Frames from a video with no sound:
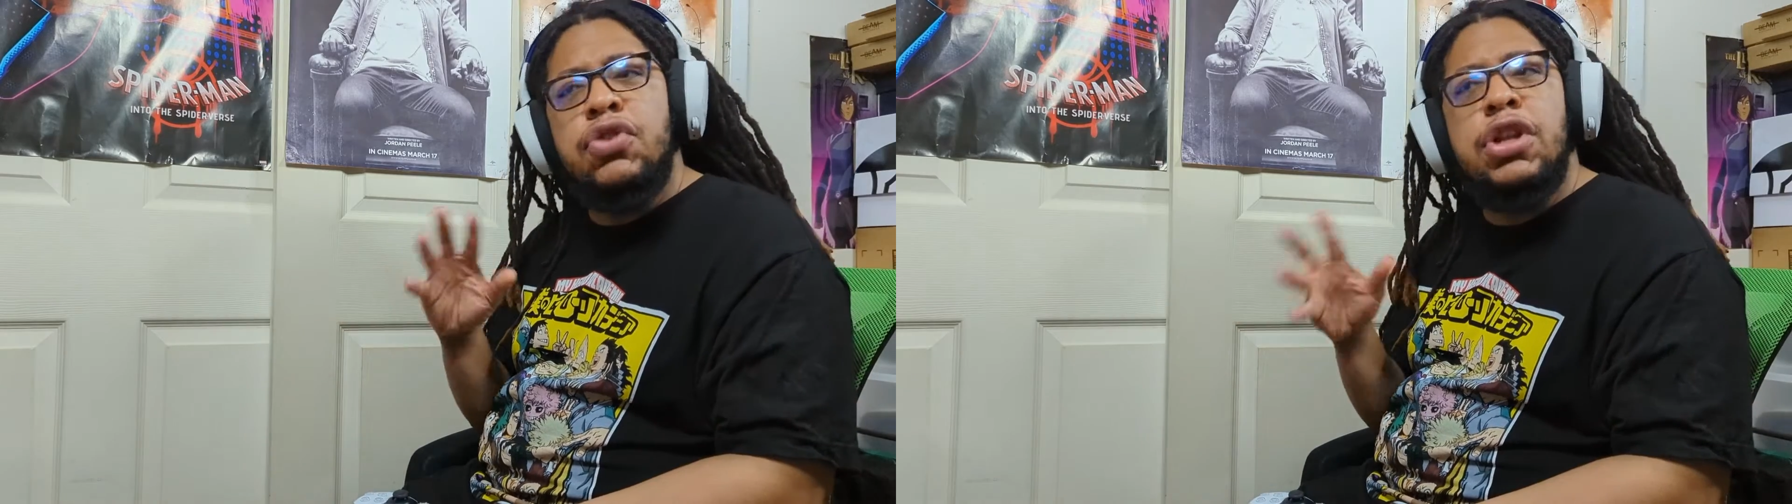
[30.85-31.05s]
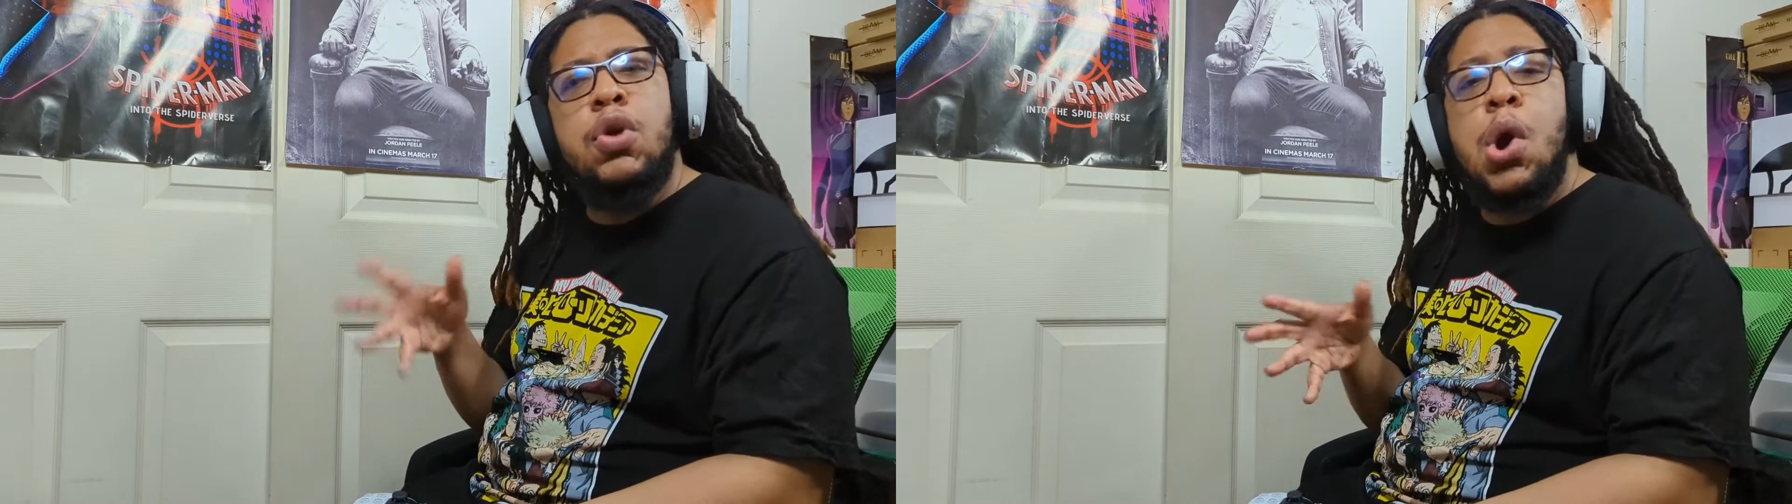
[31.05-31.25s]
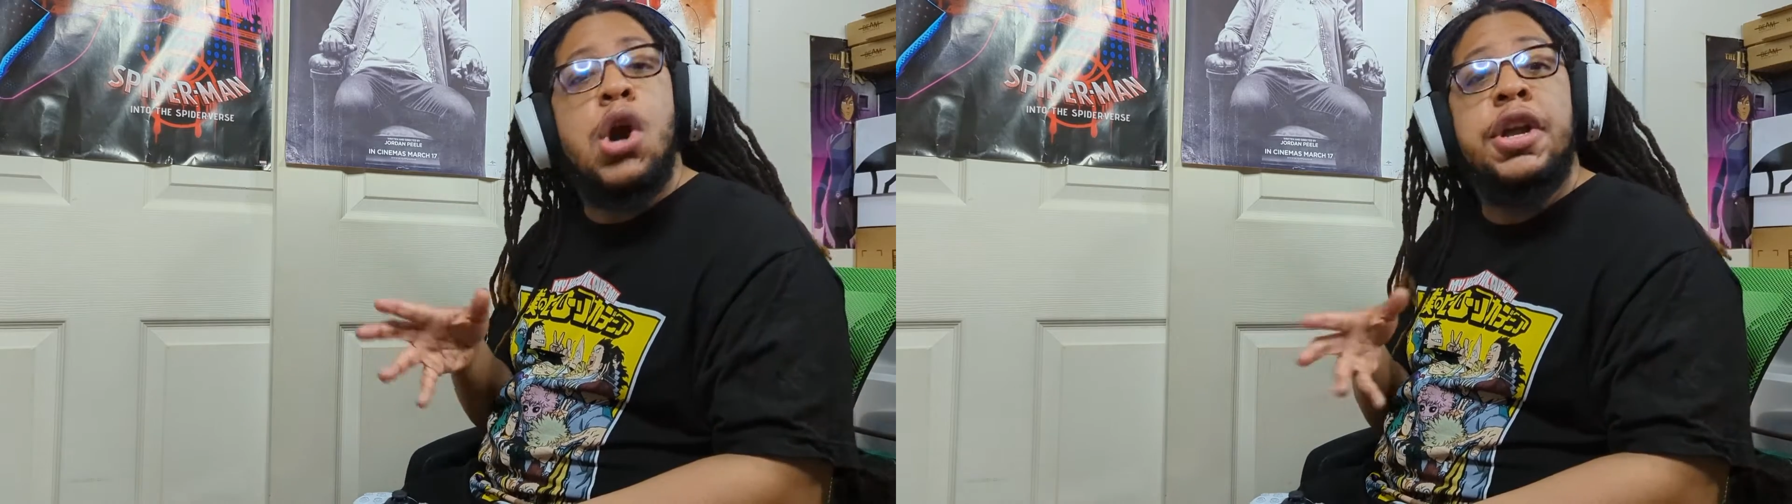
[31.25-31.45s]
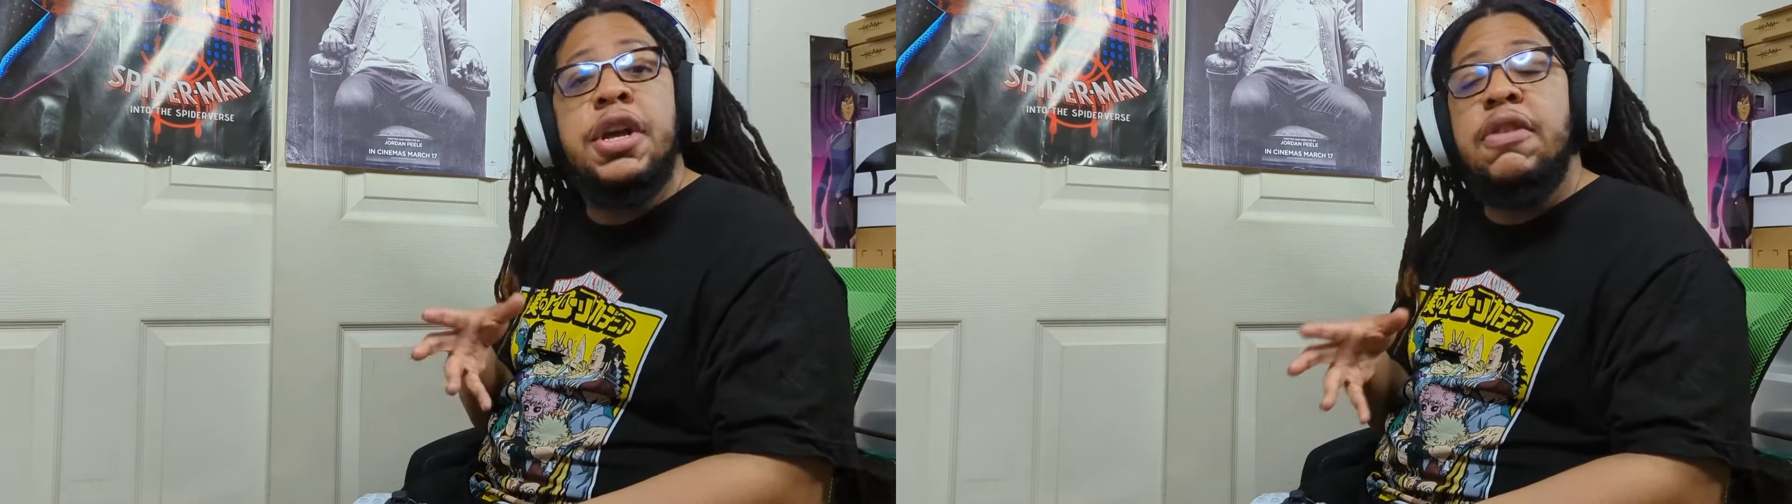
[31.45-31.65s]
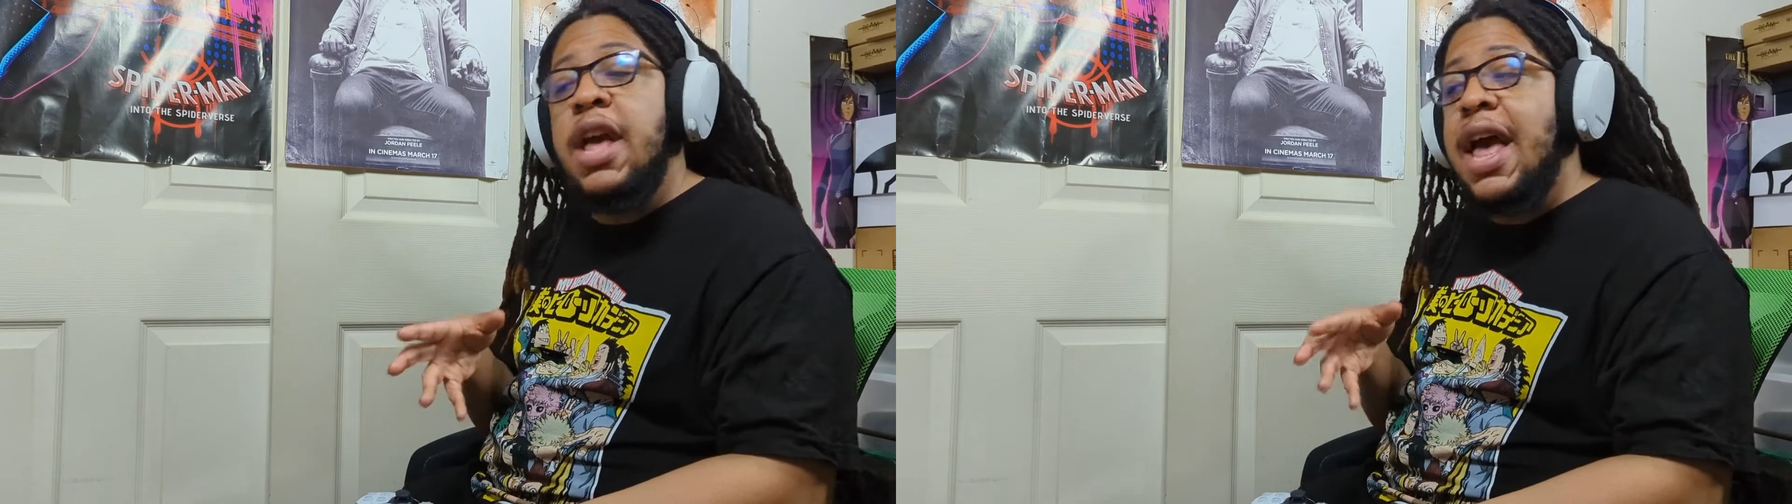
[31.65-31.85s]
really
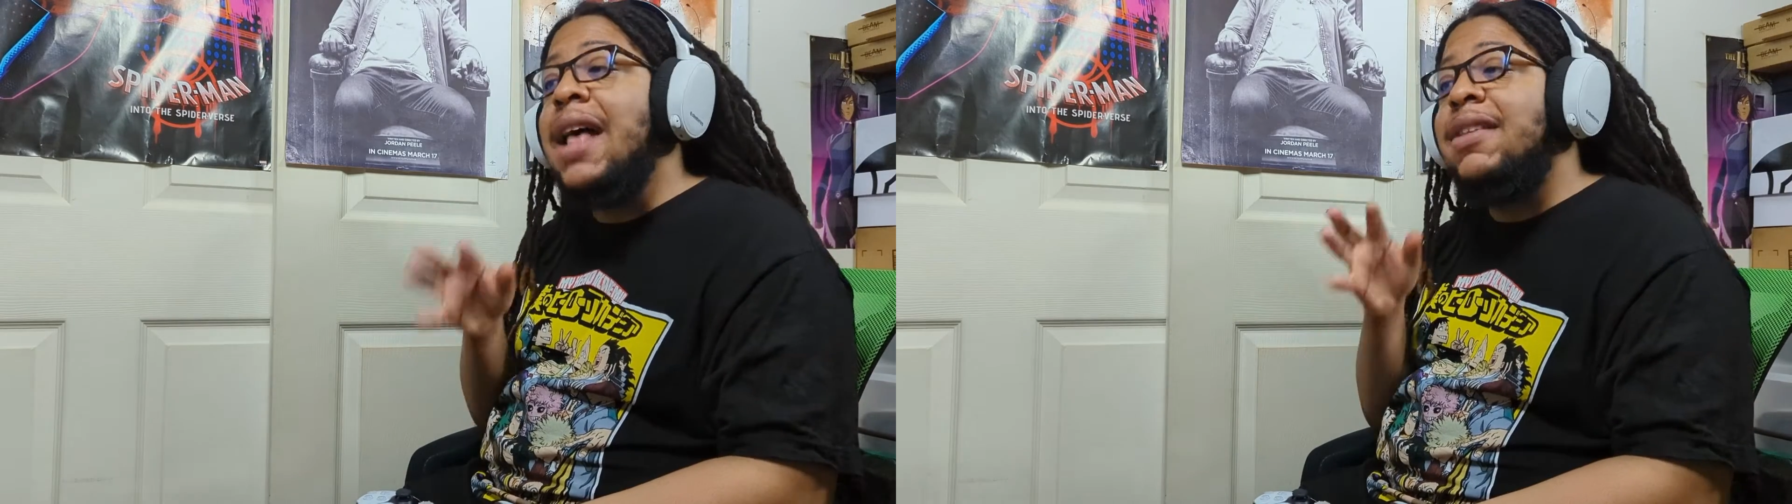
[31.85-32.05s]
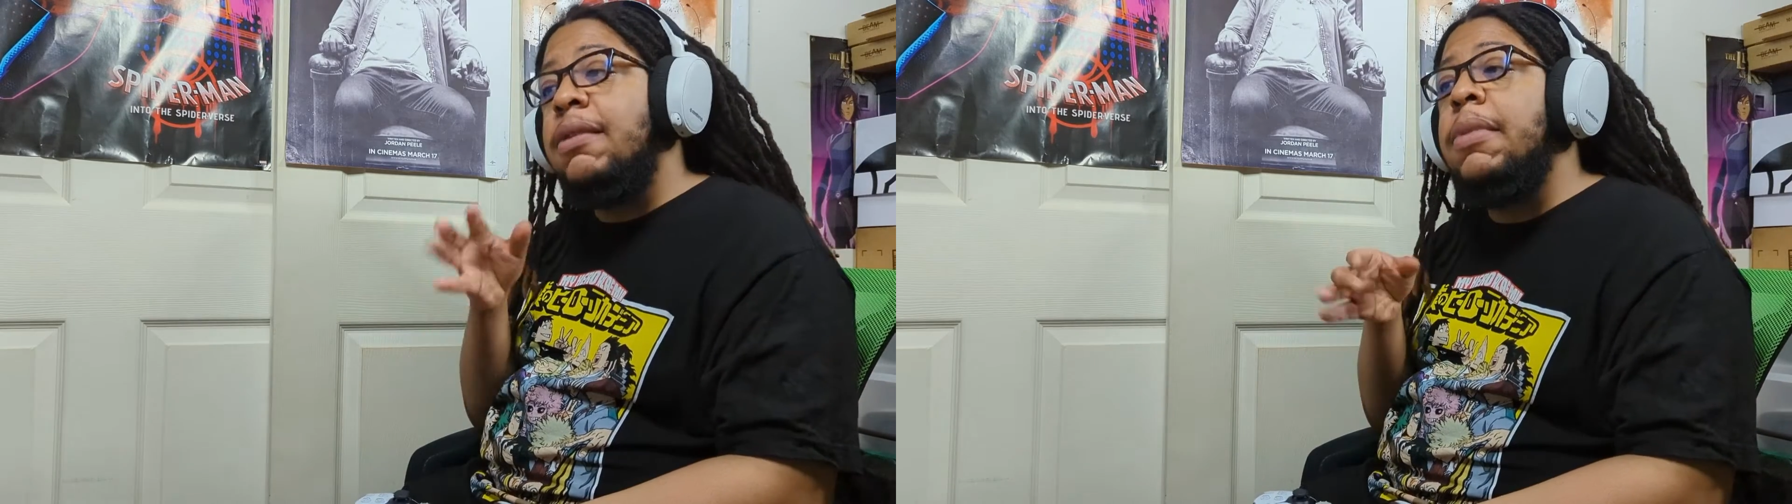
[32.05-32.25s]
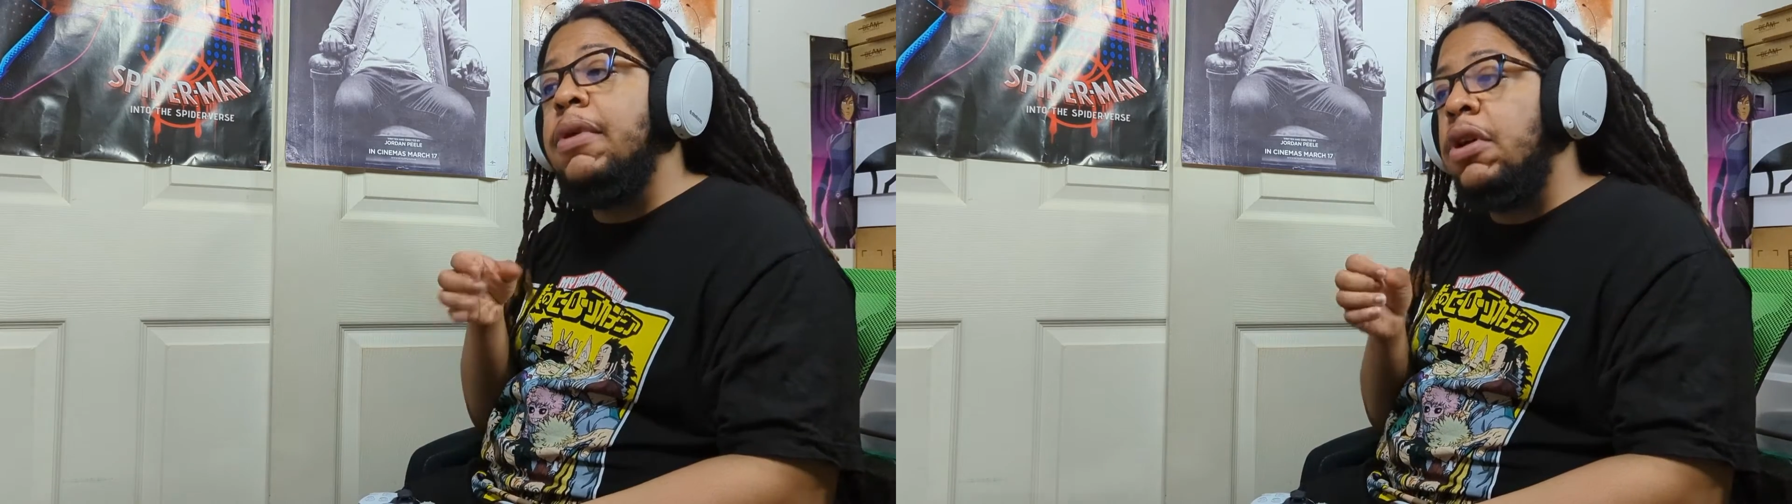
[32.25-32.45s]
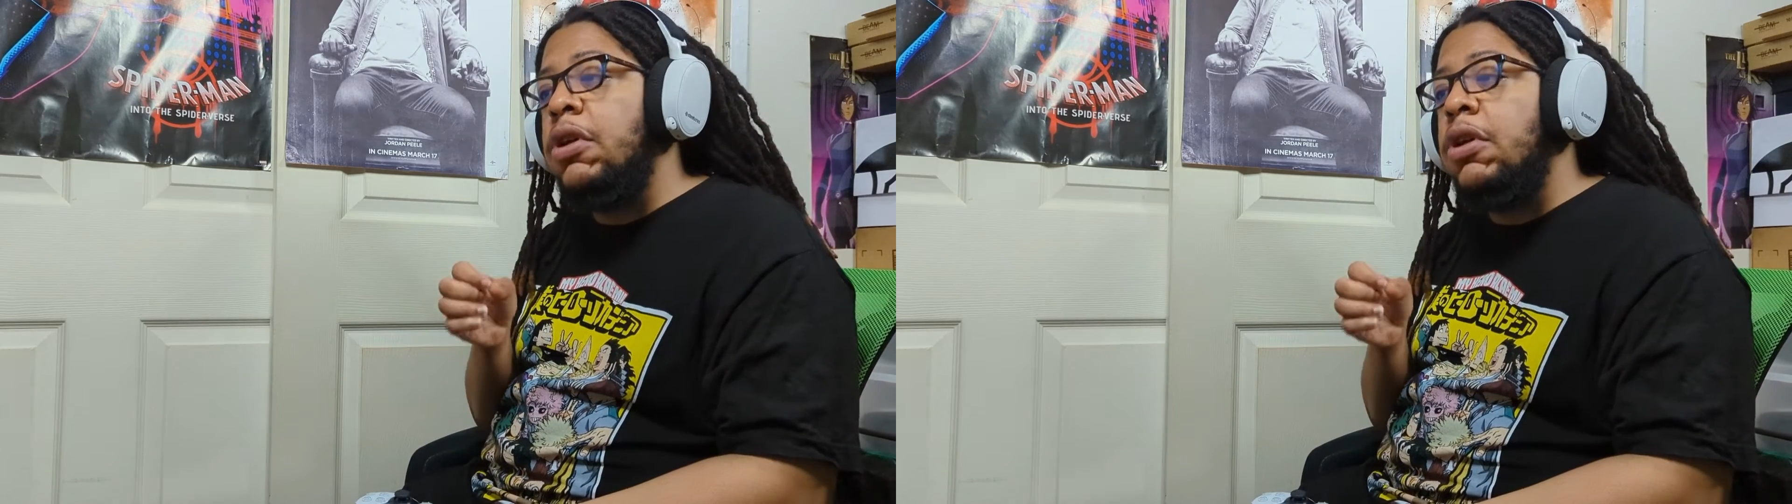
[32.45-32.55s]
quirky and it has some